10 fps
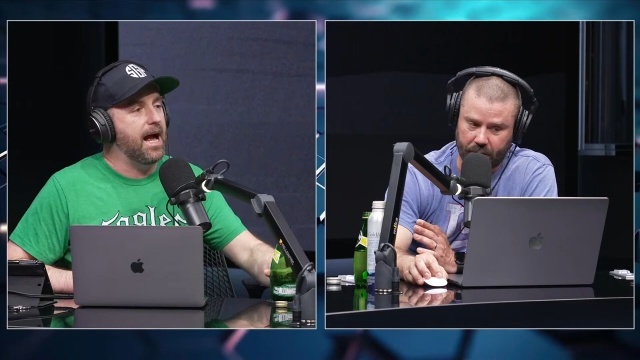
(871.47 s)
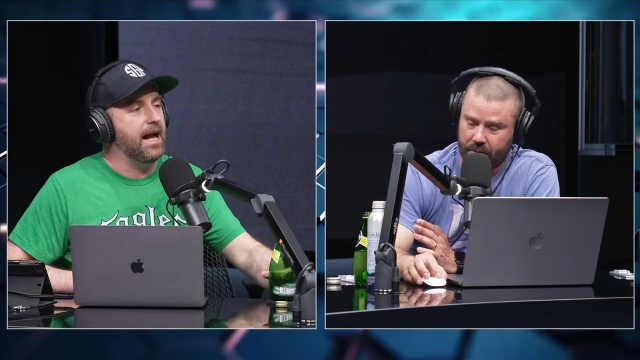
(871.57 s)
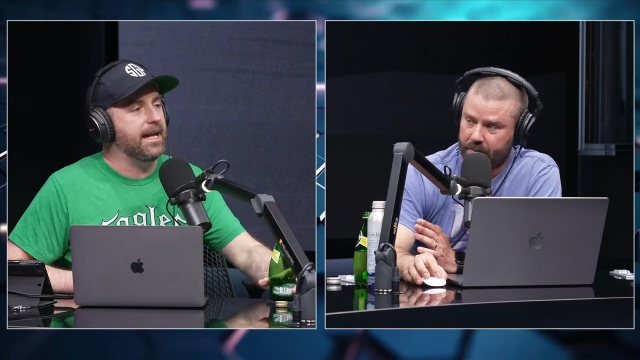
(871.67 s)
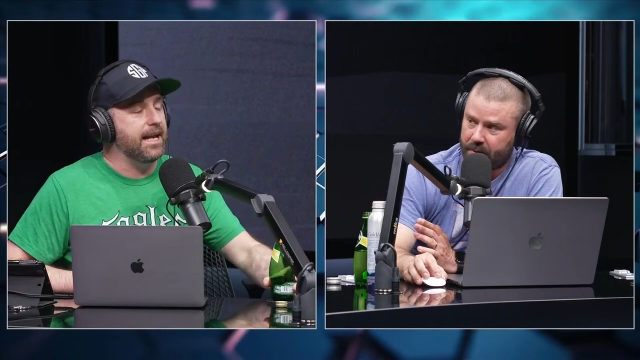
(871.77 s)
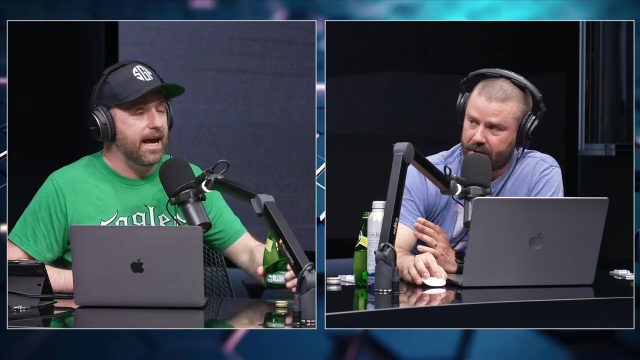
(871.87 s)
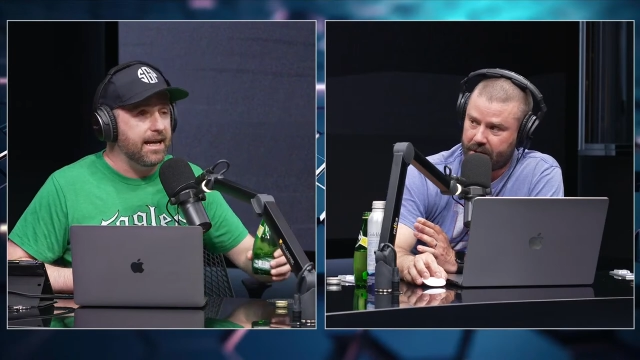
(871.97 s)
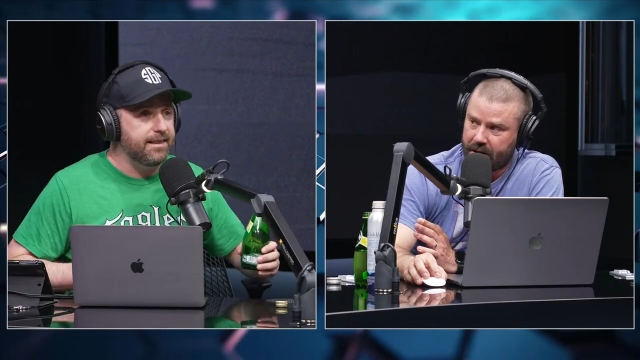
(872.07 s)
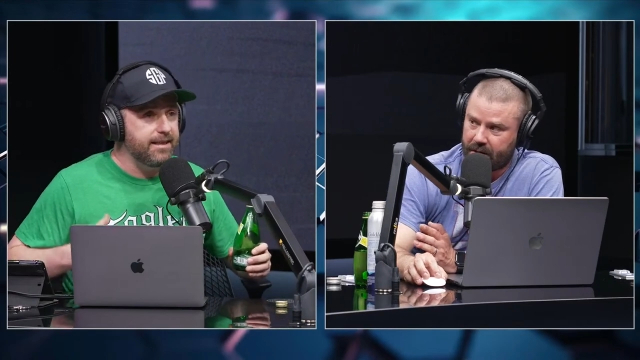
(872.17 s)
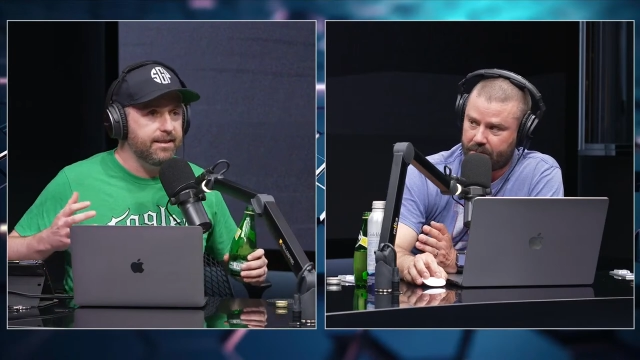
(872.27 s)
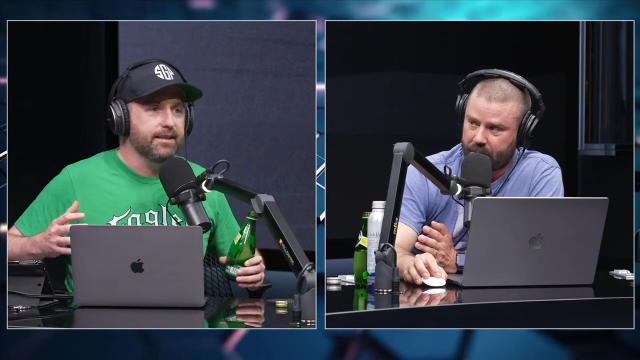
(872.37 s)
Speaker 1: I, again, I
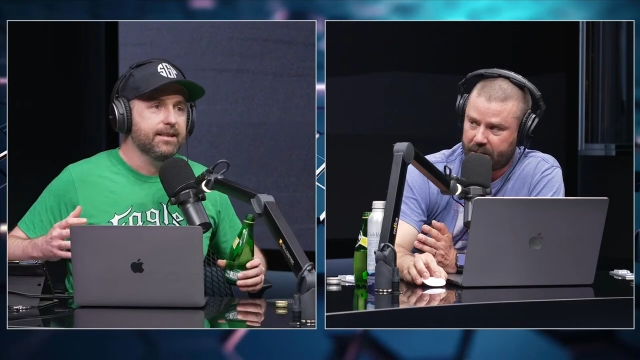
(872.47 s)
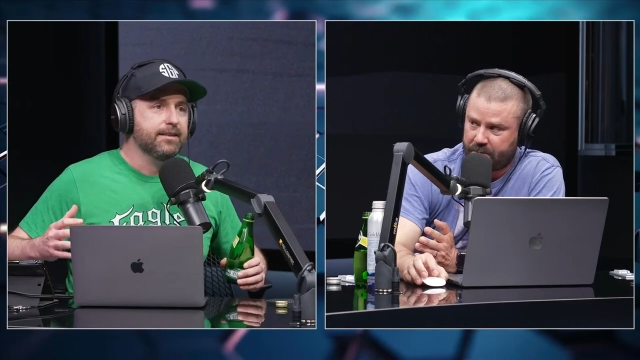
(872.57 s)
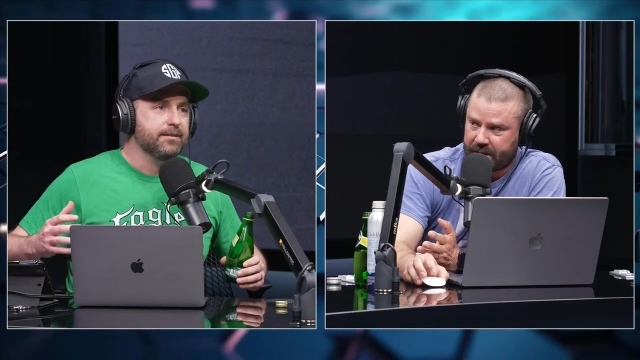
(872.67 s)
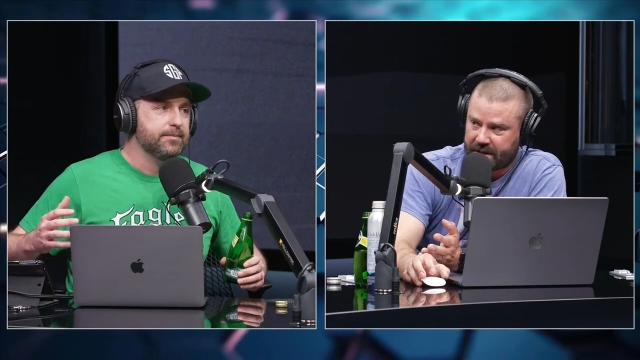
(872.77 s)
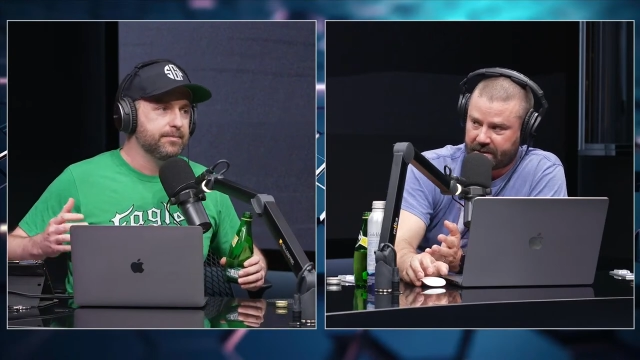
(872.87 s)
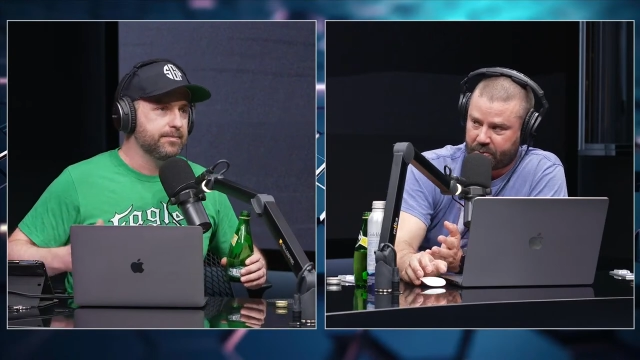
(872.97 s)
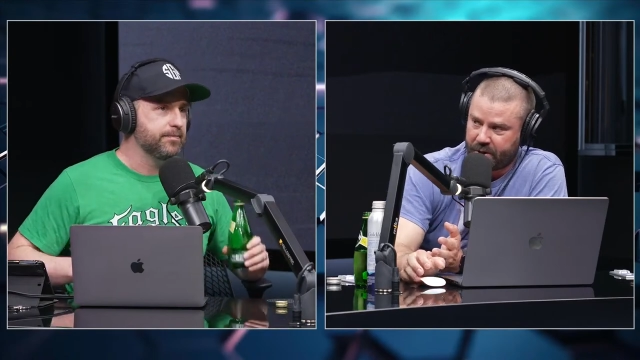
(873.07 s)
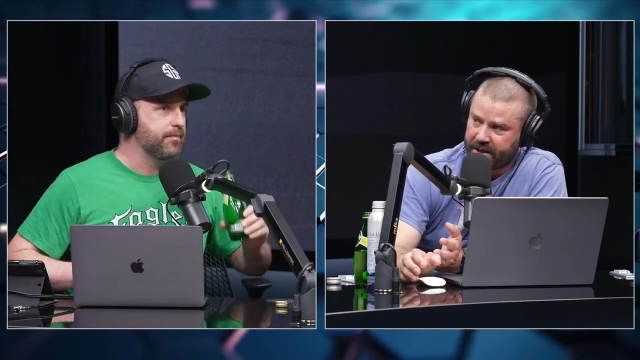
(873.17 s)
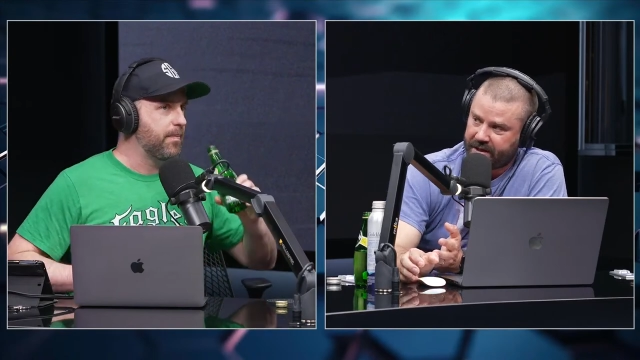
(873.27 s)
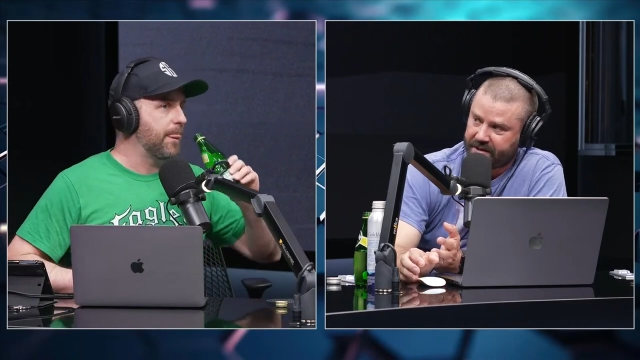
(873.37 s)
think, it, but but that's a
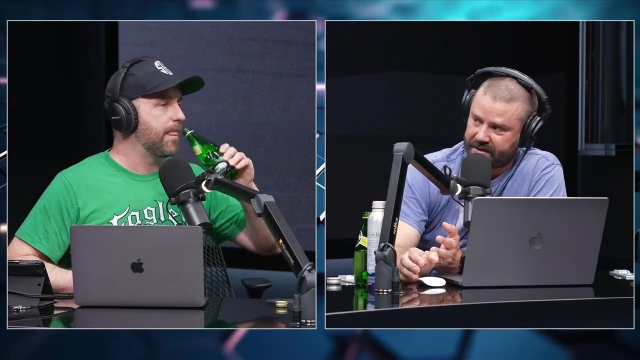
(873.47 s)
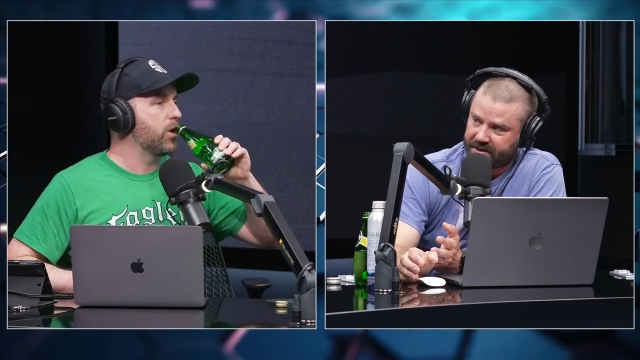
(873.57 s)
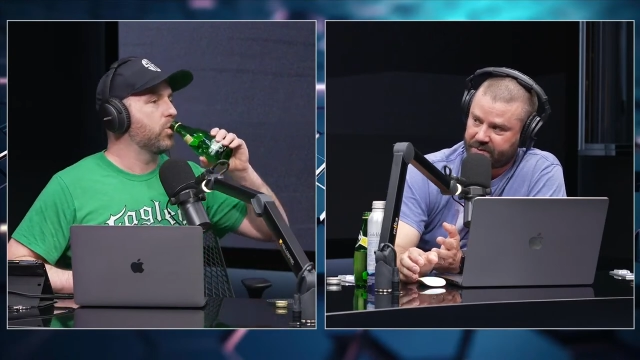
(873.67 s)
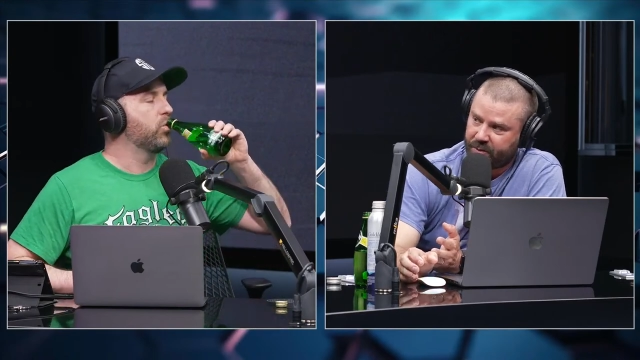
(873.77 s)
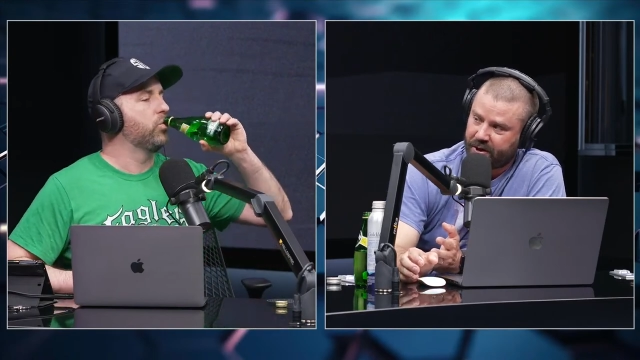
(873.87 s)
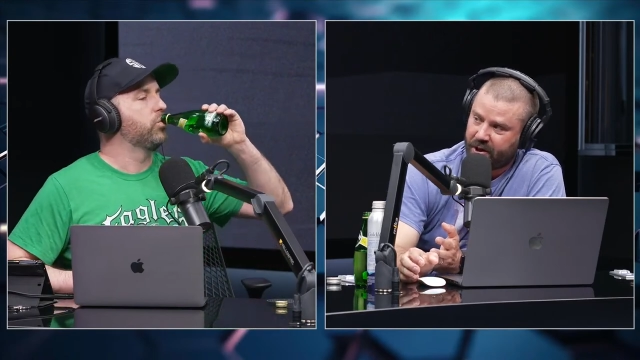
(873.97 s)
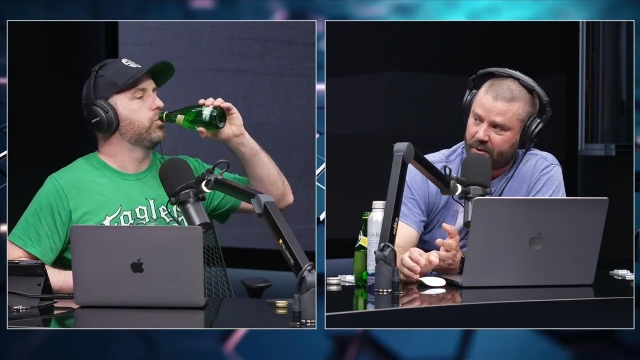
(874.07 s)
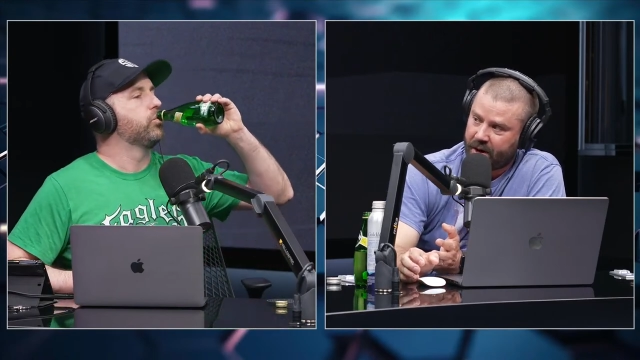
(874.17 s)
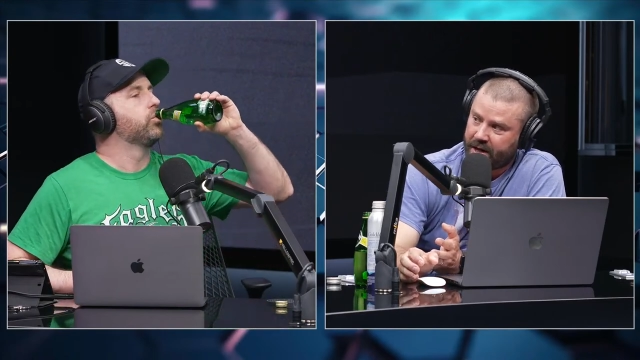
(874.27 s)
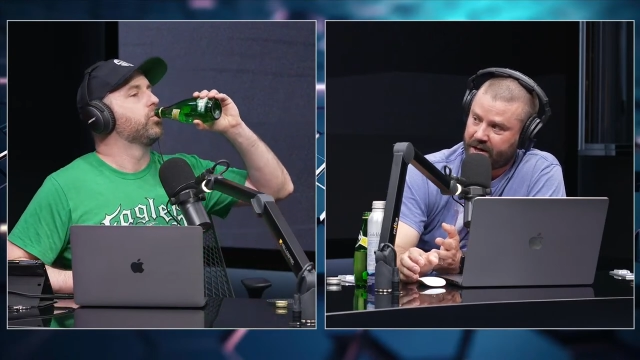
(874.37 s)
pretty decent split
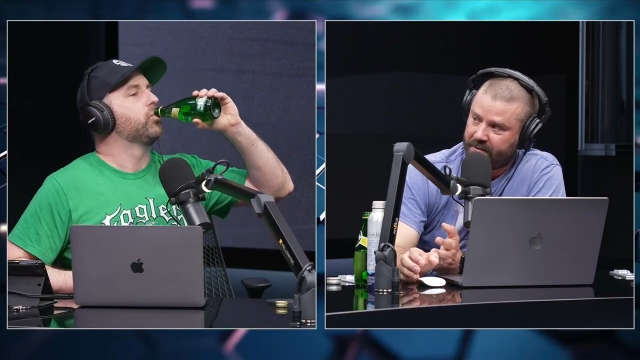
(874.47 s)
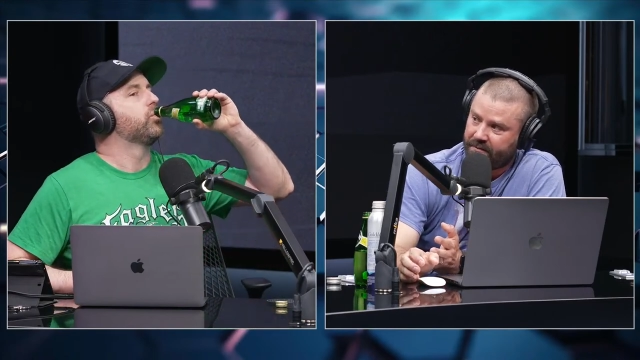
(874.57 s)
already